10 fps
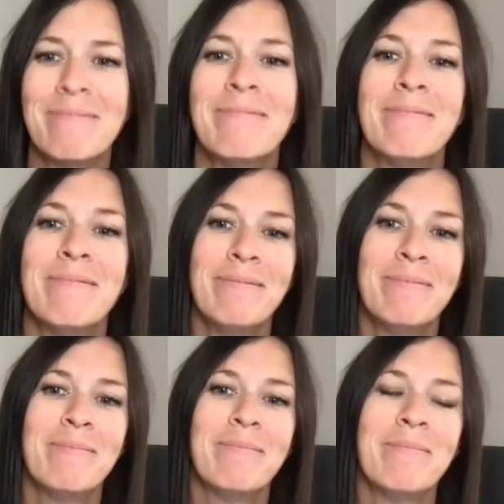
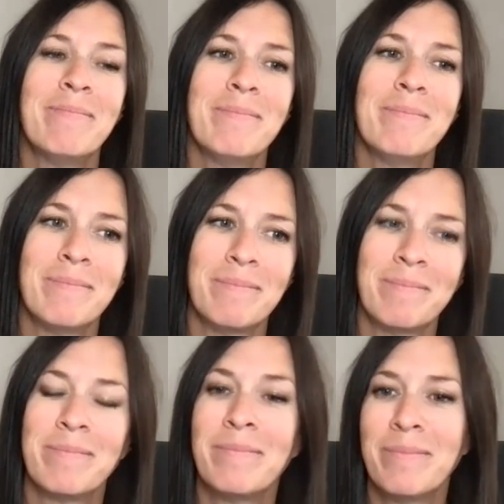
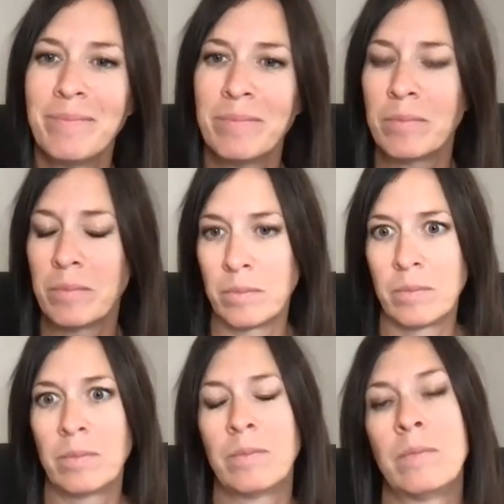
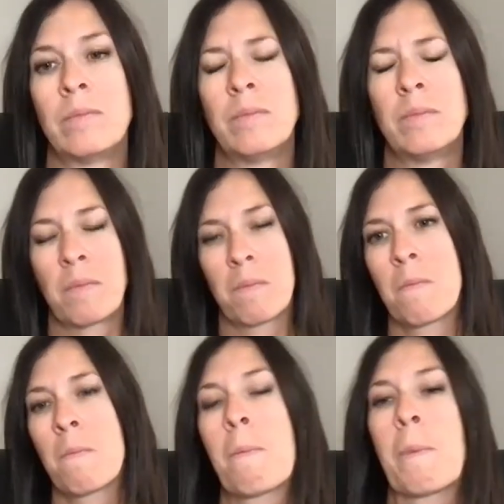
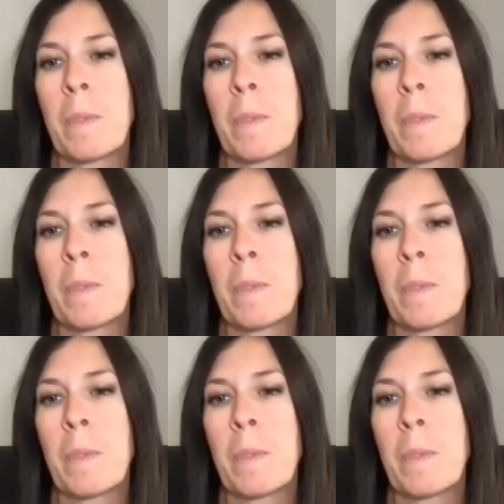(silent)